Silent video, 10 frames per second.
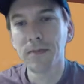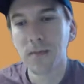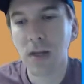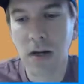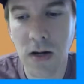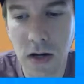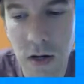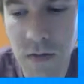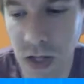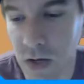
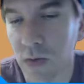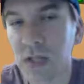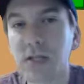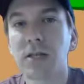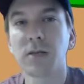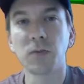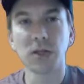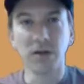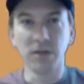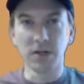I'm glad we did get some
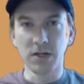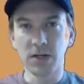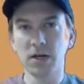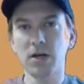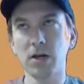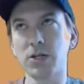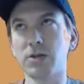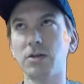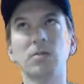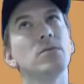stuff done today,
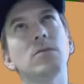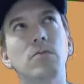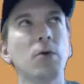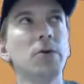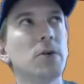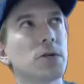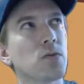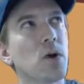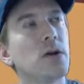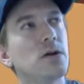actually pretty much
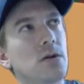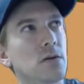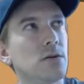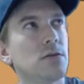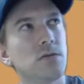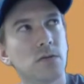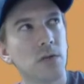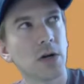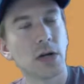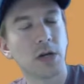right on
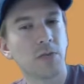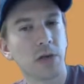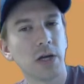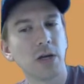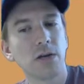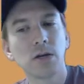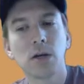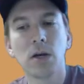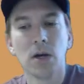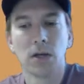what I had planned.
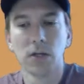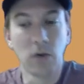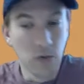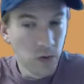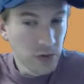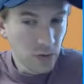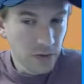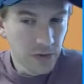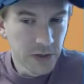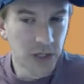So it was
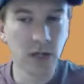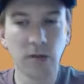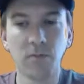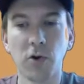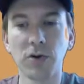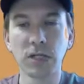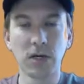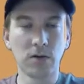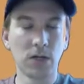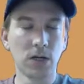worth looking at the burn
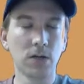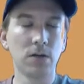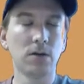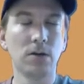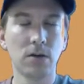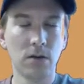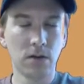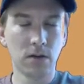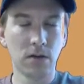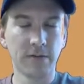down
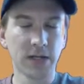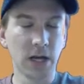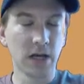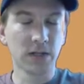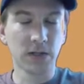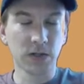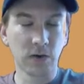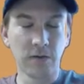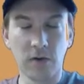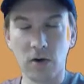of tasks so
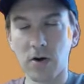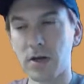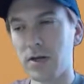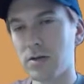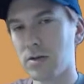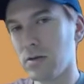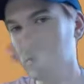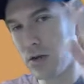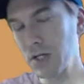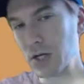far and
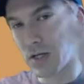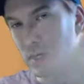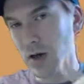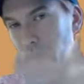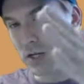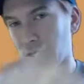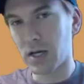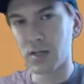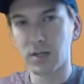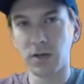adjusting how many
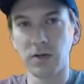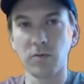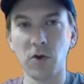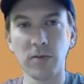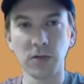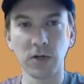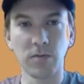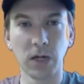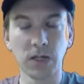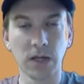tasks I do per episode
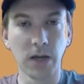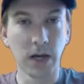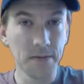based on that.